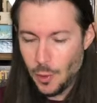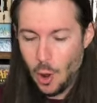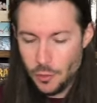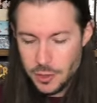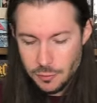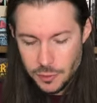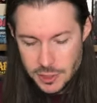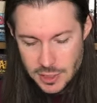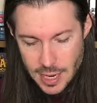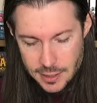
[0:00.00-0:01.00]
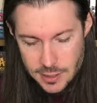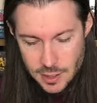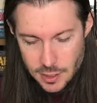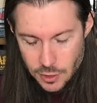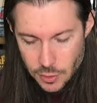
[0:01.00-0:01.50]
All the different stats
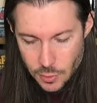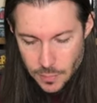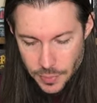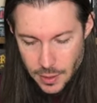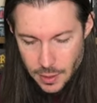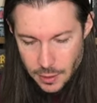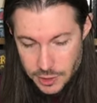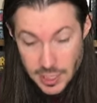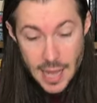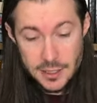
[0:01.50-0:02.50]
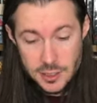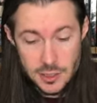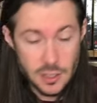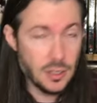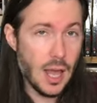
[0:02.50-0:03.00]
that you or statuses
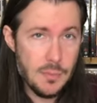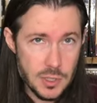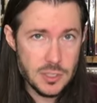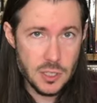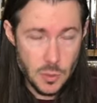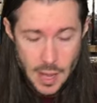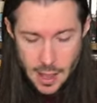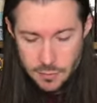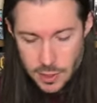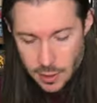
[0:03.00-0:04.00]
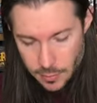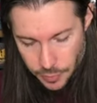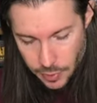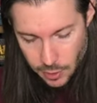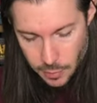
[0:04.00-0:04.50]
and alignments that you have there,
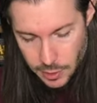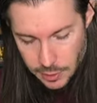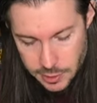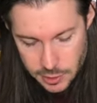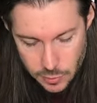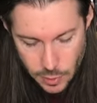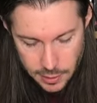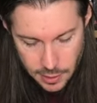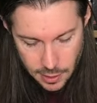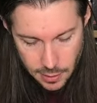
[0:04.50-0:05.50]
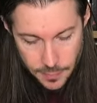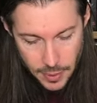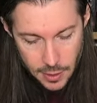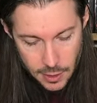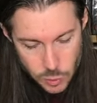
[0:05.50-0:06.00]
they're going to be listed right there,
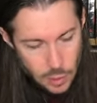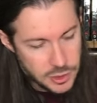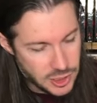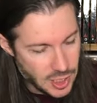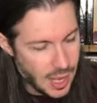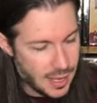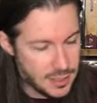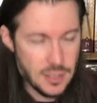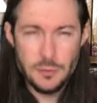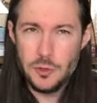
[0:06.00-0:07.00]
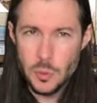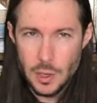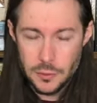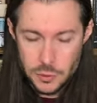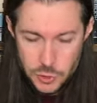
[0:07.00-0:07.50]
as well as size and a few
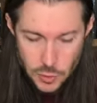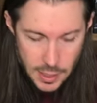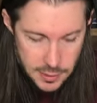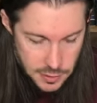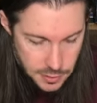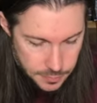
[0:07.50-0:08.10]
other traits.